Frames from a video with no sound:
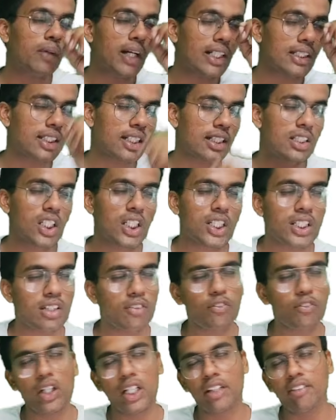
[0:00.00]
a resolution
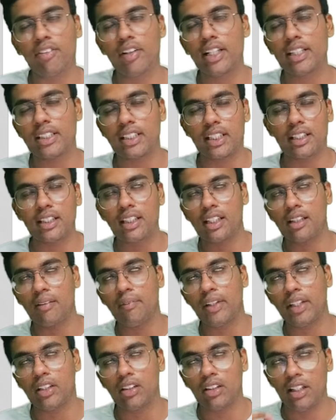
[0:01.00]
for liquidation in the
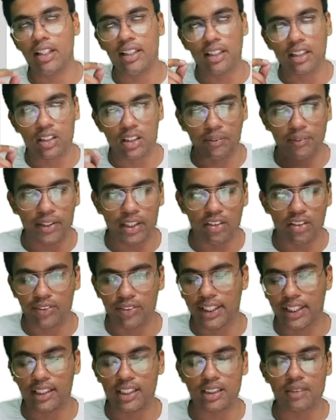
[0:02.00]
committee of
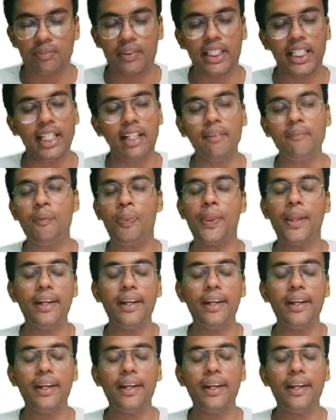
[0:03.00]
creditors meeting,